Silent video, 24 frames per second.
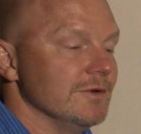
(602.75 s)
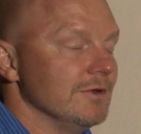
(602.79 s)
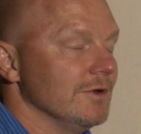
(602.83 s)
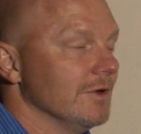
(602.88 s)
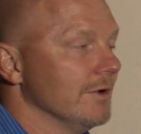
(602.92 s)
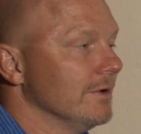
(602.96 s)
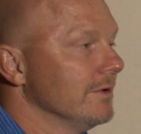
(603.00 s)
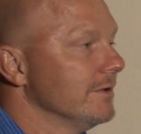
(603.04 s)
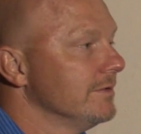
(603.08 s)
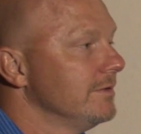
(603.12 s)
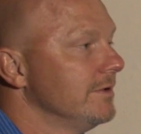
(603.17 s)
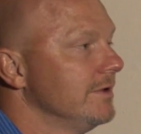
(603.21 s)
You
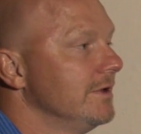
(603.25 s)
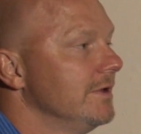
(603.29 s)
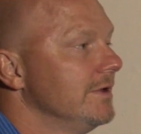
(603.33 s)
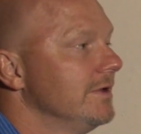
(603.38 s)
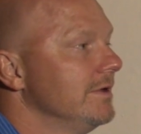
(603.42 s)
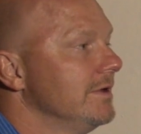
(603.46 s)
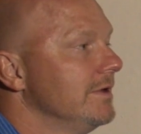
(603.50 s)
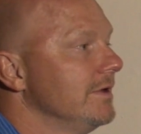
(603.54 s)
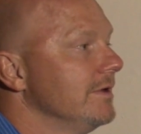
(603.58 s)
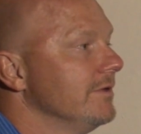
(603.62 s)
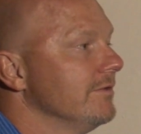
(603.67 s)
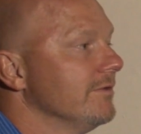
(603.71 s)
know,
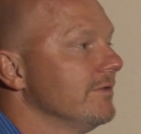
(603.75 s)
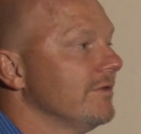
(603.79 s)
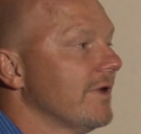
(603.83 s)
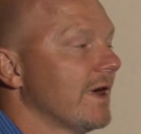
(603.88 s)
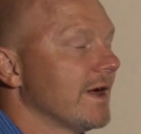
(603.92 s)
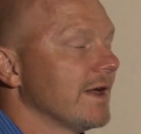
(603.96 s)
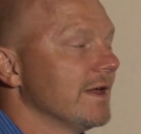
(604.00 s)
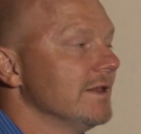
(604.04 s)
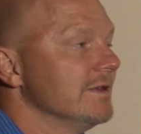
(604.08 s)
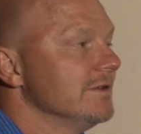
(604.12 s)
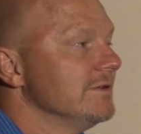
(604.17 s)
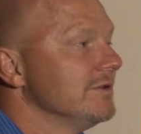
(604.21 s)
if
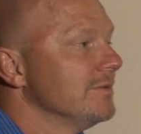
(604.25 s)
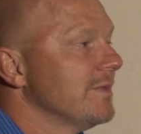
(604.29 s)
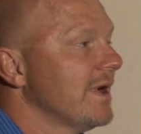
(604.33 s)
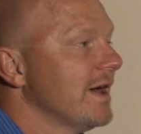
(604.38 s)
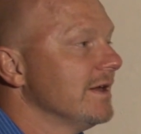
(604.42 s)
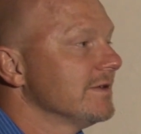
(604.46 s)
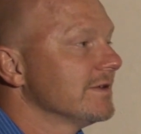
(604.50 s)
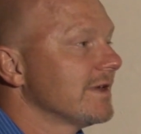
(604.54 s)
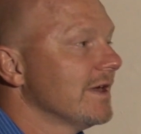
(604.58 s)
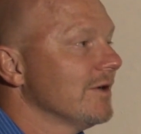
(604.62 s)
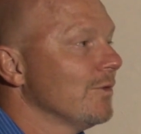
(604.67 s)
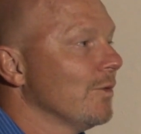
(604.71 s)
I get it,
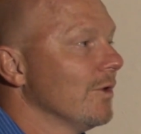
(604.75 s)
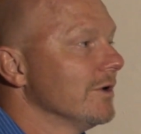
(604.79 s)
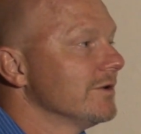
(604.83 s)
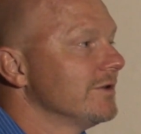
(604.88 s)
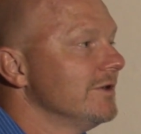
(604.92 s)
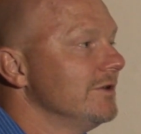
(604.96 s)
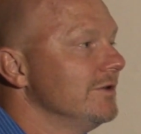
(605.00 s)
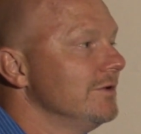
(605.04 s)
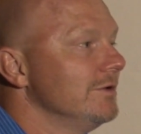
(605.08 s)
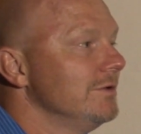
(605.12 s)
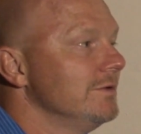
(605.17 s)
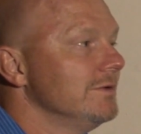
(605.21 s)
somebody's got work
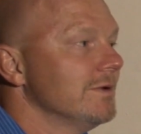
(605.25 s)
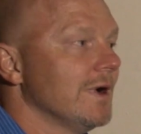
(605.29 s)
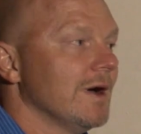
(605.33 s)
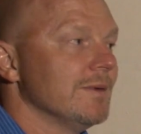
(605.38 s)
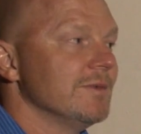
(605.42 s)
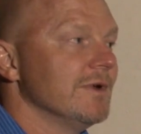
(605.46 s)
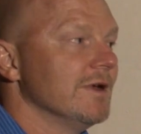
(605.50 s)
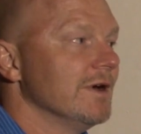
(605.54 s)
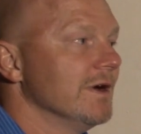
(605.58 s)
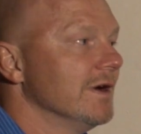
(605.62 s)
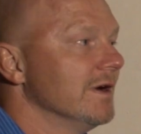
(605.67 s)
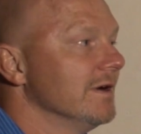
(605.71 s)
to do,
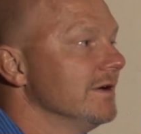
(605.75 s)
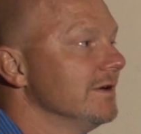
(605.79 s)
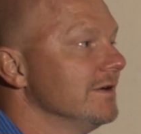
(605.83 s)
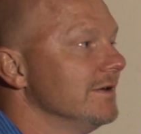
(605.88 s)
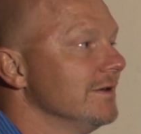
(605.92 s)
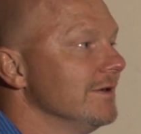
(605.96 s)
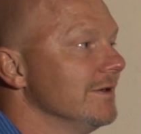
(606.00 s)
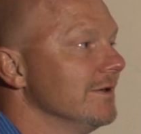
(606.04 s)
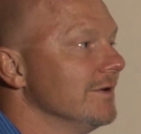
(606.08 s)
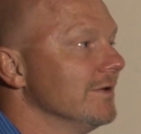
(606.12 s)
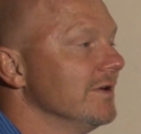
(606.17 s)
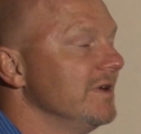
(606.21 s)
I'm there.
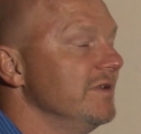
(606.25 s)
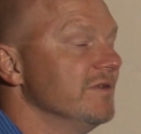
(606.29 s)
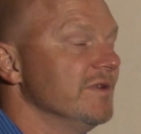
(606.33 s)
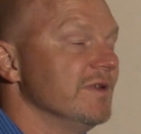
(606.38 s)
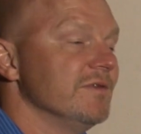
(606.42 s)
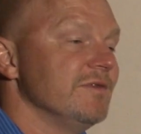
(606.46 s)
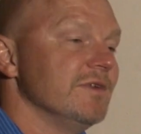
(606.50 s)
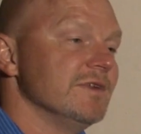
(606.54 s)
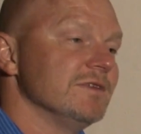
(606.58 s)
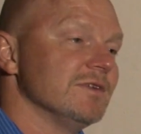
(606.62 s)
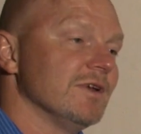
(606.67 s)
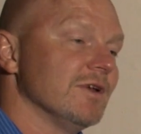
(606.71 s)
You know, even
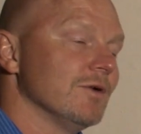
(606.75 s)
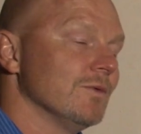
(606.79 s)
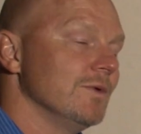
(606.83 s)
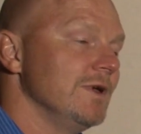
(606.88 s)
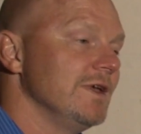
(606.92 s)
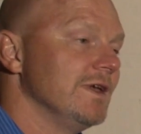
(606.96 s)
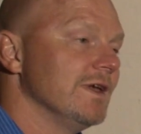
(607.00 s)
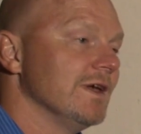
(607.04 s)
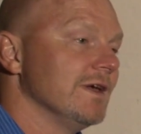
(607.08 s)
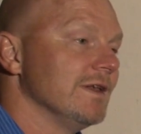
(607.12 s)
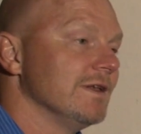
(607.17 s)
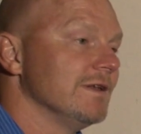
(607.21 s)
if it's on a
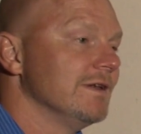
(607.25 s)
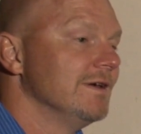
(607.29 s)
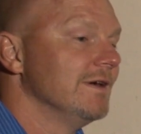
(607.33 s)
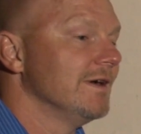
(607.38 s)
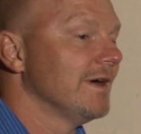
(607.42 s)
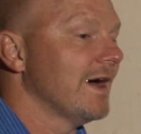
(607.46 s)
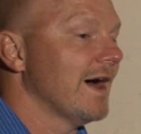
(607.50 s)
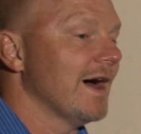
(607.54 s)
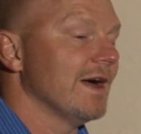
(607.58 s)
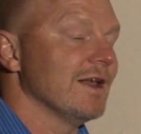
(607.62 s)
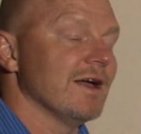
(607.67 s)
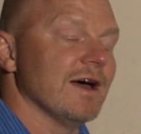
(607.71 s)
weekend,
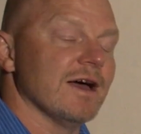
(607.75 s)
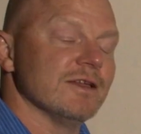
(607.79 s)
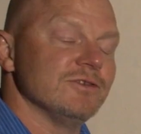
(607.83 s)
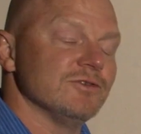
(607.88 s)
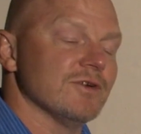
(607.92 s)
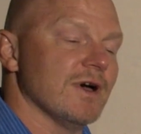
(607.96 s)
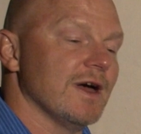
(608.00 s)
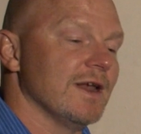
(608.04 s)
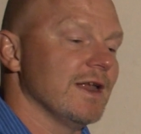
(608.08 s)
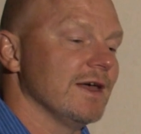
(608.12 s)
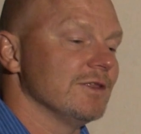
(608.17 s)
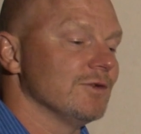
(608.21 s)
I
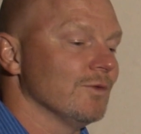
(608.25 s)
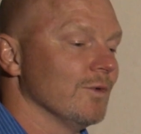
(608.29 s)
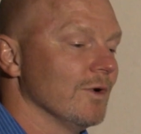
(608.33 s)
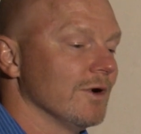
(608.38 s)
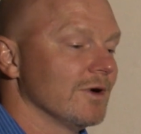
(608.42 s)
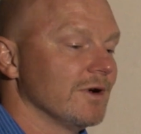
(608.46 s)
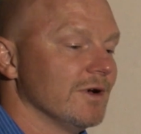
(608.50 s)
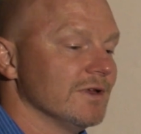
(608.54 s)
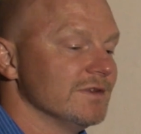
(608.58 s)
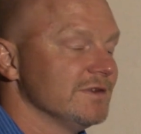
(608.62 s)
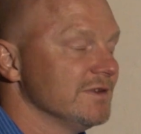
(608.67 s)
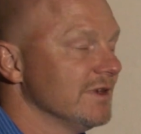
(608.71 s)
try not to
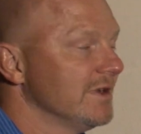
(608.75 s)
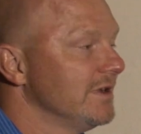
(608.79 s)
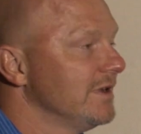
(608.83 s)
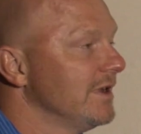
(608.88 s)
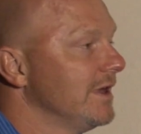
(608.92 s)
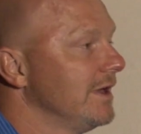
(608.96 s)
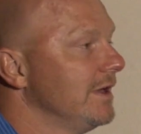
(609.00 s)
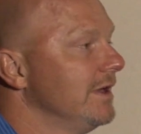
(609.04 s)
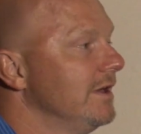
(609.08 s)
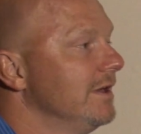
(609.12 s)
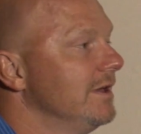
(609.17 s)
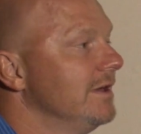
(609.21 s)
work on
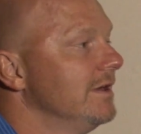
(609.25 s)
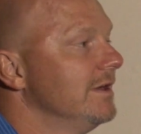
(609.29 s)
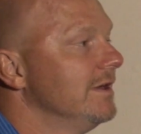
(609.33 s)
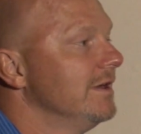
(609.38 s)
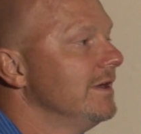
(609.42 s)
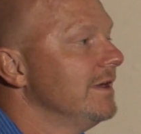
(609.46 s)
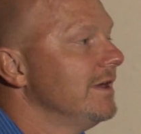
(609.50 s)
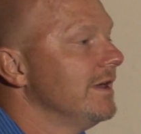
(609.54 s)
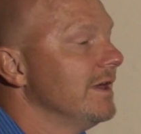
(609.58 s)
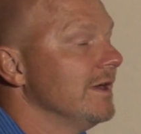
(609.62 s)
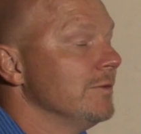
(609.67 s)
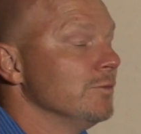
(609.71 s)
Sunday,
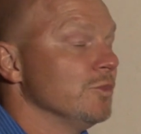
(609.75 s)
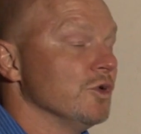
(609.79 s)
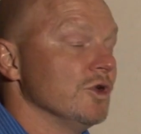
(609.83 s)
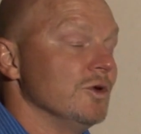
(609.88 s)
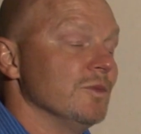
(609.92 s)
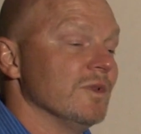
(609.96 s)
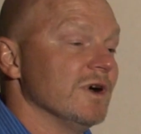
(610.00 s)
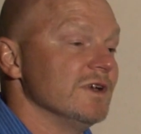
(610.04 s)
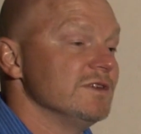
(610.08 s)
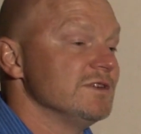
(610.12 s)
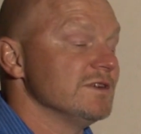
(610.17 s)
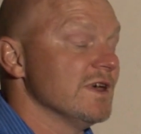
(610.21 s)
and pretty
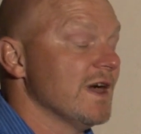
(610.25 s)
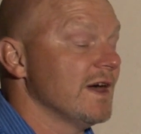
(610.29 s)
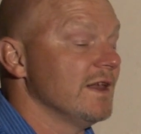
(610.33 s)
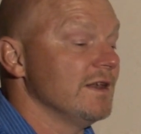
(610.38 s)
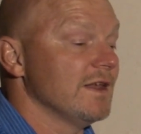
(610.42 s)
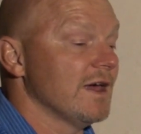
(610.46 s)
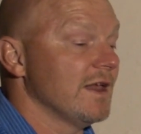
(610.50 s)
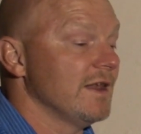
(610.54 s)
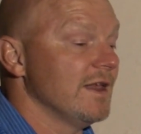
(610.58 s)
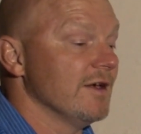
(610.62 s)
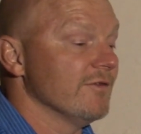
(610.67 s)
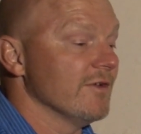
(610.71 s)
much I
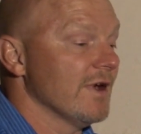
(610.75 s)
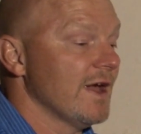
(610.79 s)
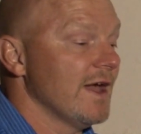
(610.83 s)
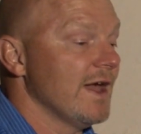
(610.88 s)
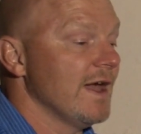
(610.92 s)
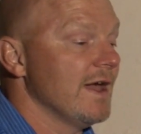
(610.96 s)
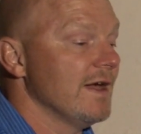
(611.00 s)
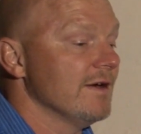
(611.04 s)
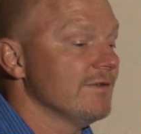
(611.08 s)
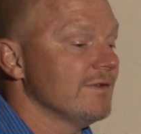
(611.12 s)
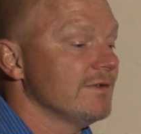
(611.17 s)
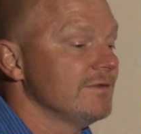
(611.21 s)
never
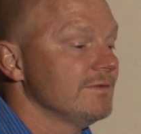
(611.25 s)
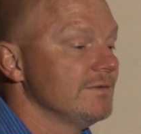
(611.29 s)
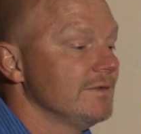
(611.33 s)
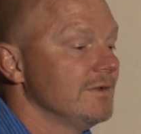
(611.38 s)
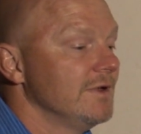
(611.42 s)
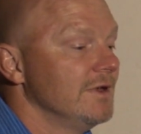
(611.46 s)
have.